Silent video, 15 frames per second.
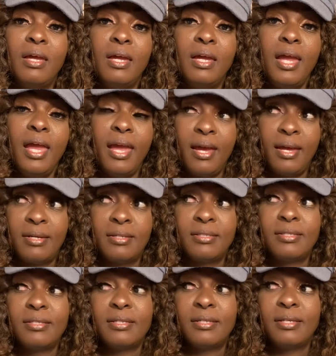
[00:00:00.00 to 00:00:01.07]

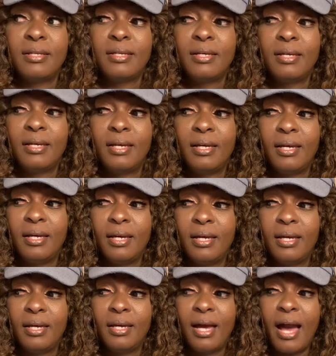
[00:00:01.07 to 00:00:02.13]
And
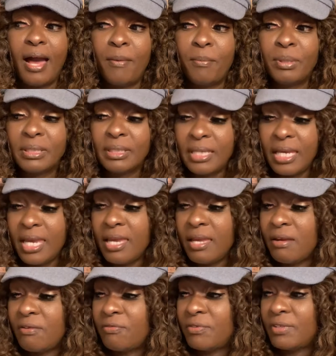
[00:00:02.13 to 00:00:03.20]
I
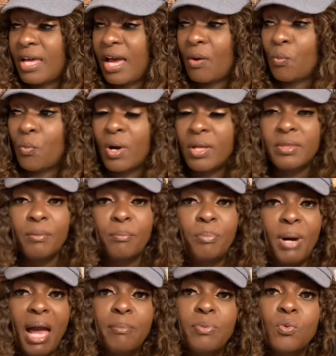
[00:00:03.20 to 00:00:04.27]
believe that what the
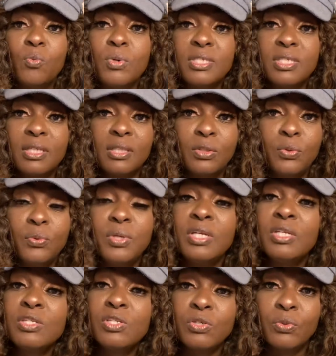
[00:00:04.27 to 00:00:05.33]
Bible was
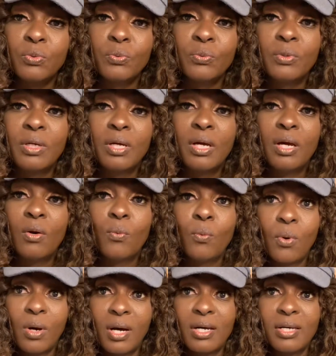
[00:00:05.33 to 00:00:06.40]
alluding to
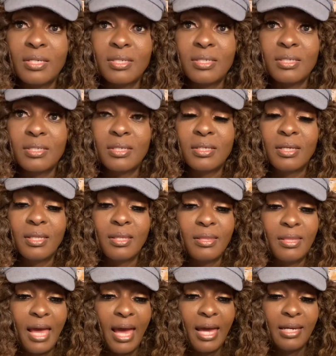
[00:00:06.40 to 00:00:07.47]
was
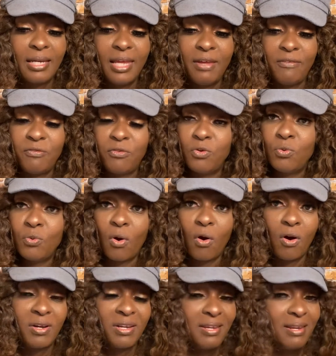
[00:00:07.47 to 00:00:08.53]
that if you
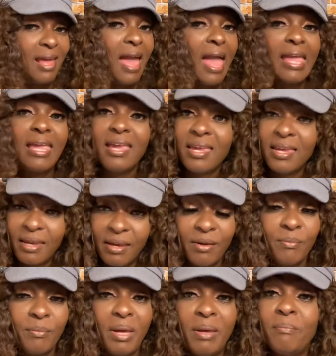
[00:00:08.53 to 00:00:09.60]
are nagging
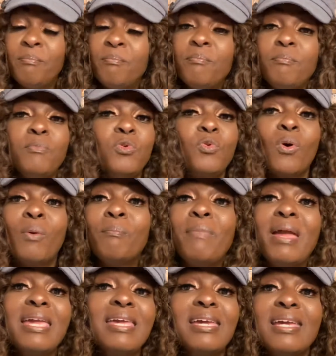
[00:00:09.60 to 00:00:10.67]
him and you are
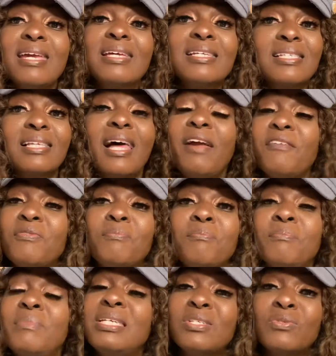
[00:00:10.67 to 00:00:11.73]
making his life
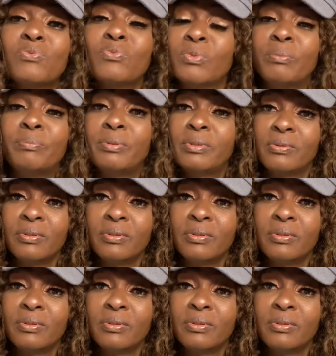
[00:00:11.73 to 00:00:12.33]
miserable,